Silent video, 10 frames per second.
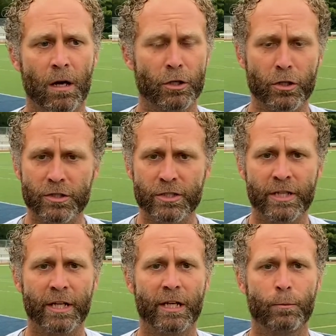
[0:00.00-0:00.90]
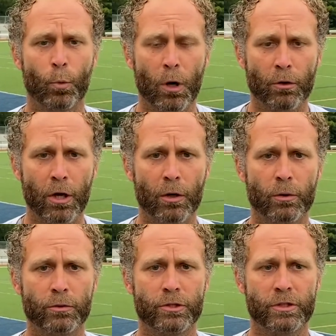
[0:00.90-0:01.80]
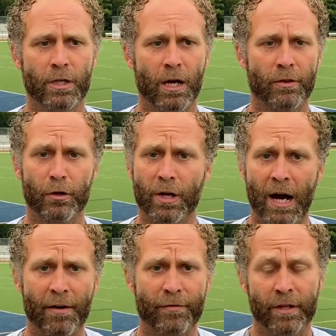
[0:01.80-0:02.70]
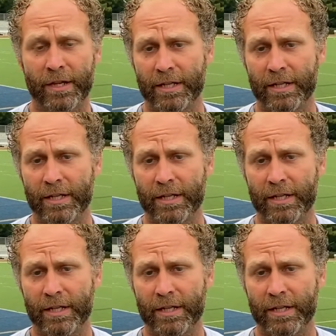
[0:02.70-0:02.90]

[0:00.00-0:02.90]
Good scheme, well coached. They're confident.